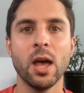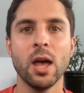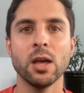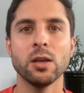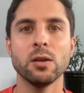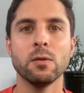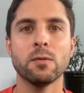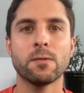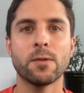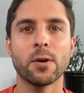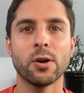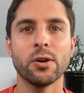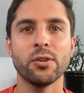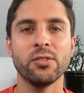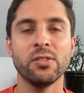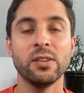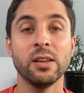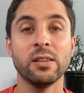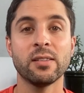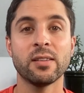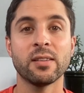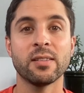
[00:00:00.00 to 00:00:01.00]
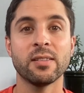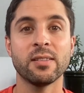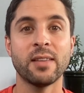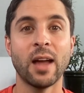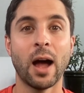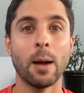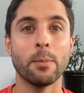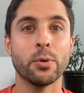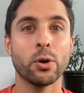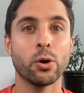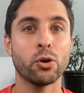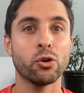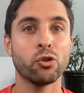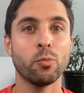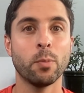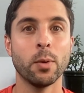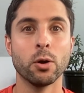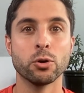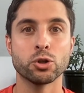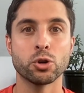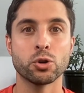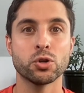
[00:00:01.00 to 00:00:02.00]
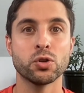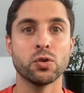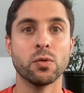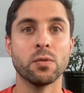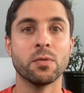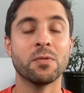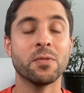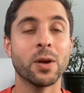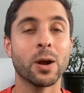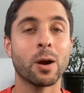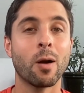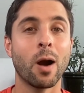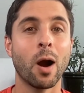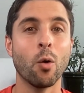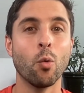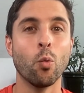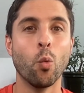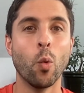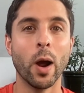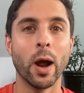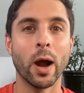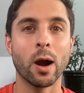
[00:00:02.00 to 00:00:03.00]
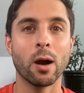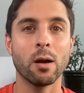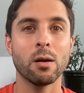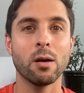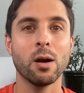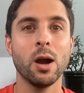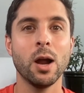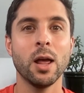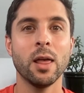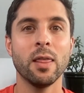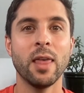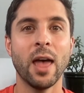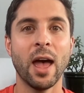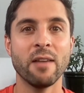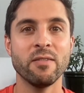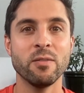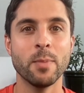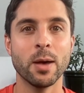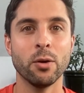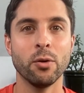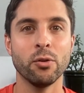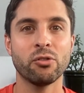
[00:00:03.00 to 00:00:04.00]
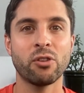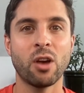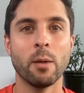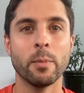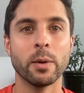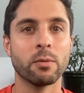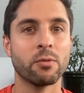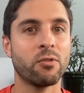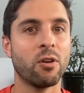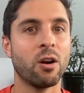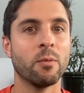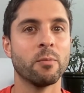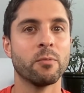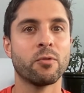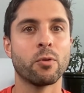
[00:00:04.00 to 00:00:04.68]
You first need to stop your exposure, so figure out where the heavy metal is coming from.